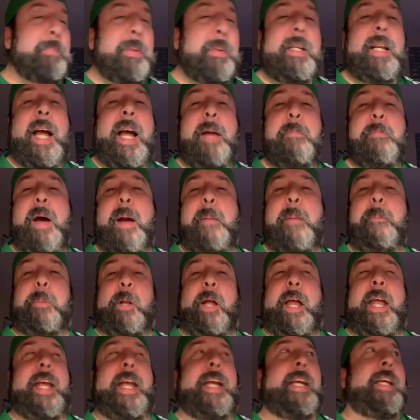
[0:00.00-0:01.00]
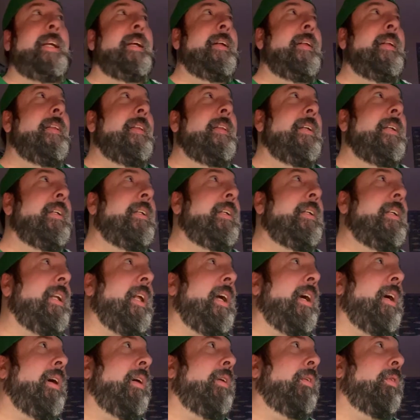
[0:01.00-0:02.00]
But I might play,
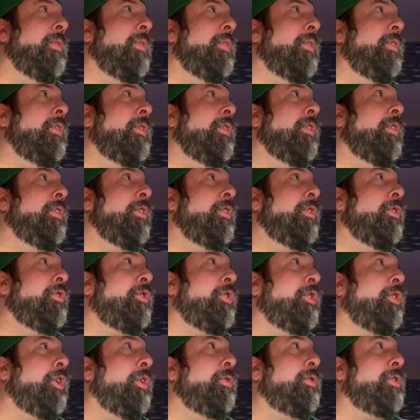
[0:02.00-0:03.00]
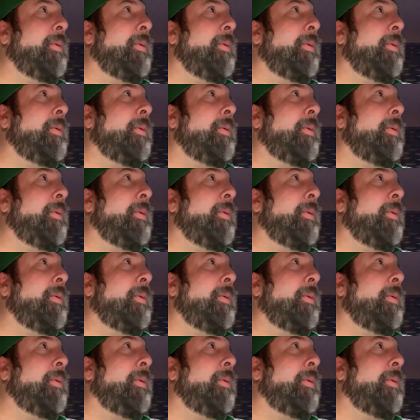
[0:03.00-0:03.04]
do